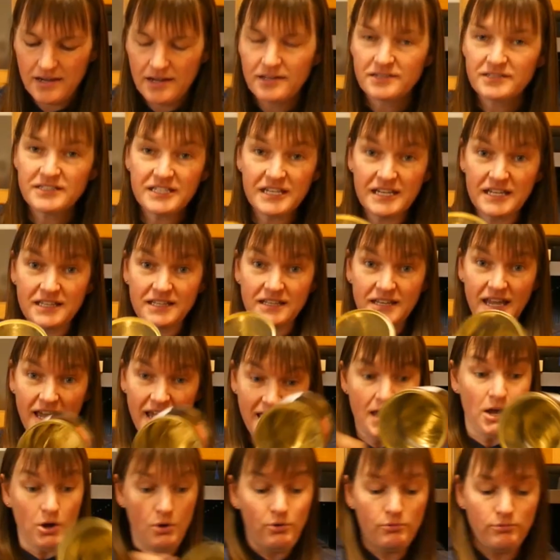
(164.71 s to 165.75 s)
tin
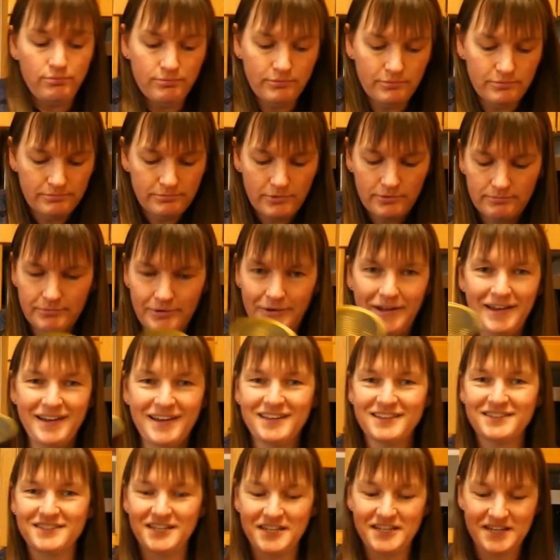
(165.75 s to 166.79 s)

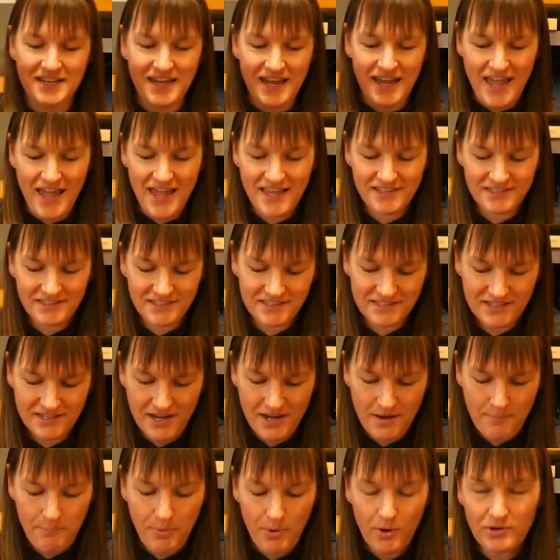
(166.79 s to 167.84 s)
cans,
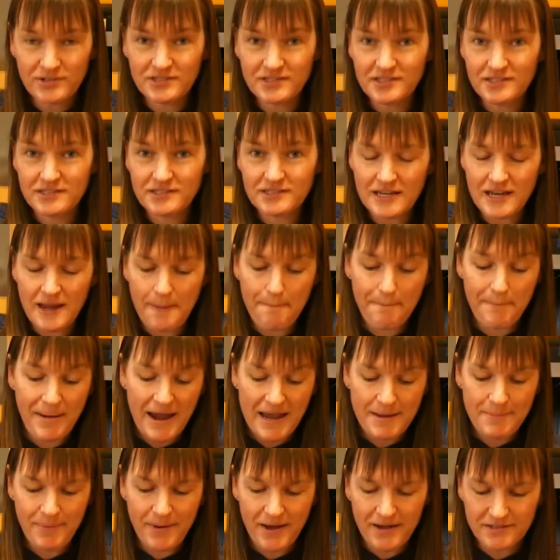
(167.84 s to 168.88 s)
boxes and
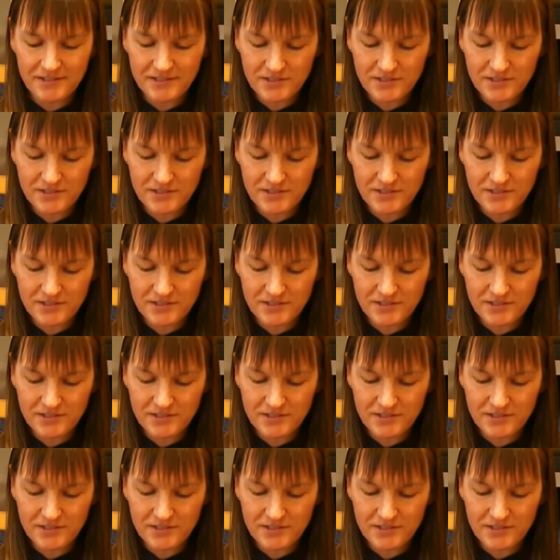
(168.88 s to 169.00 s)
paper.